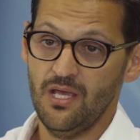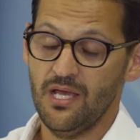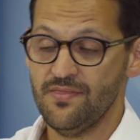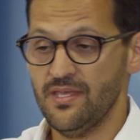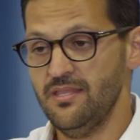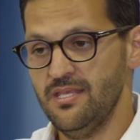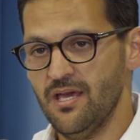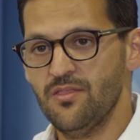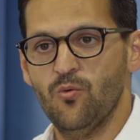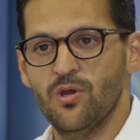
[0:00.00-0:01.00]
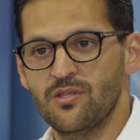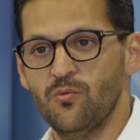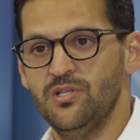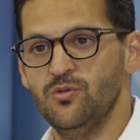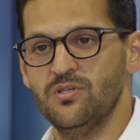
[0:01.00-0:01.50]
And then the other work that
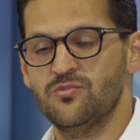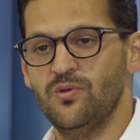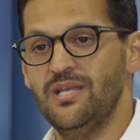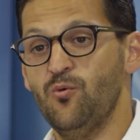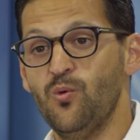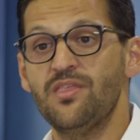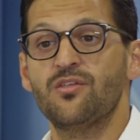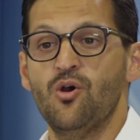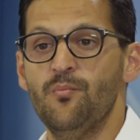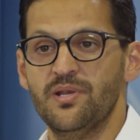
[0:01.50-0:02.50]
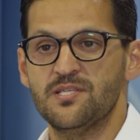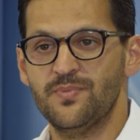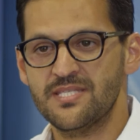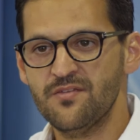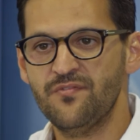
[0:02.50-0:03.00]
we do is really with companies
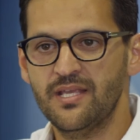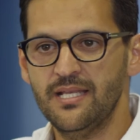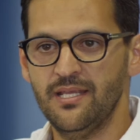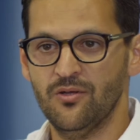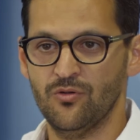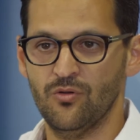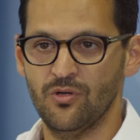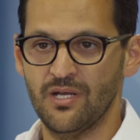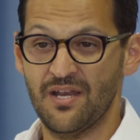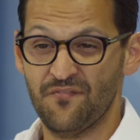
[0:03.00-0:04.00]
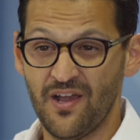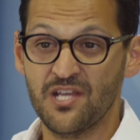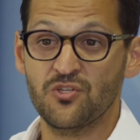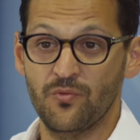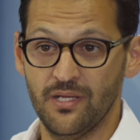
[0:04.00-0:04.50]
specifically on an
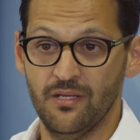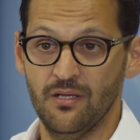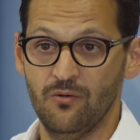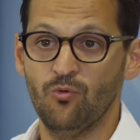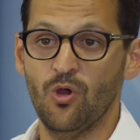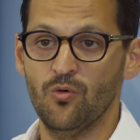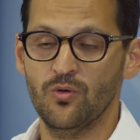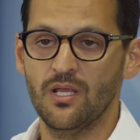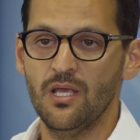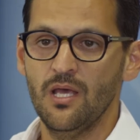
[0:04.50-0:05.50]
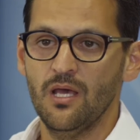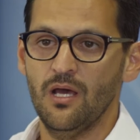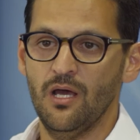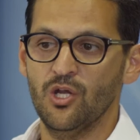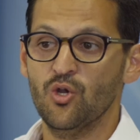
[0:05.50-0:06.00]
advisory role,
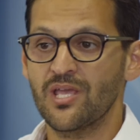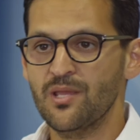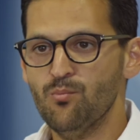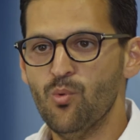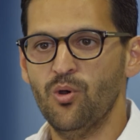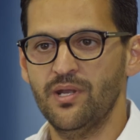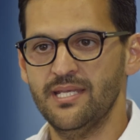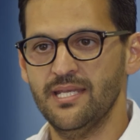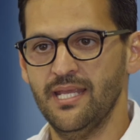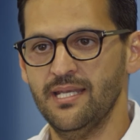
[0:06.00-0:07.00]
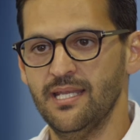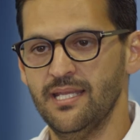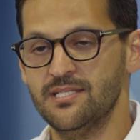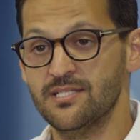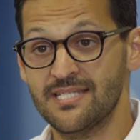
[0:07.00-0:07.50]
looking more
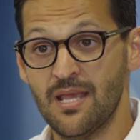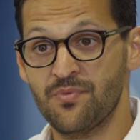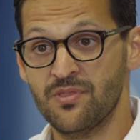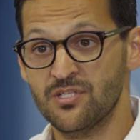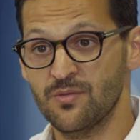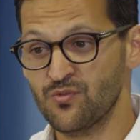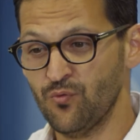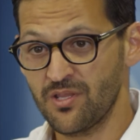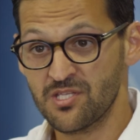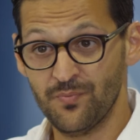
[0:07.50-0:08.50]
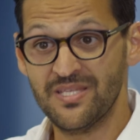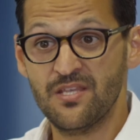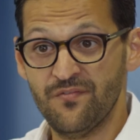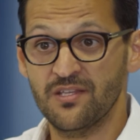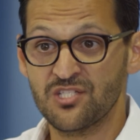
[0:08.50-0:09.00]
into depth in terms of what are the
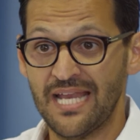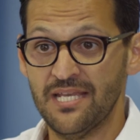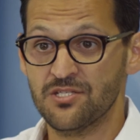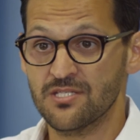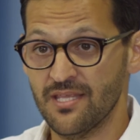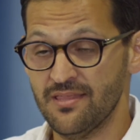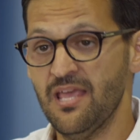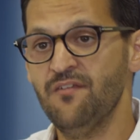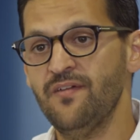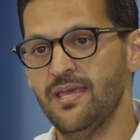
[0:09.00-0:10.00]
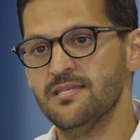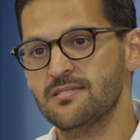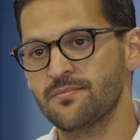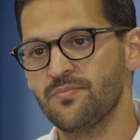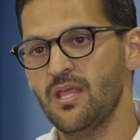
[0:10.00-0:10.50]
specific challenges that they face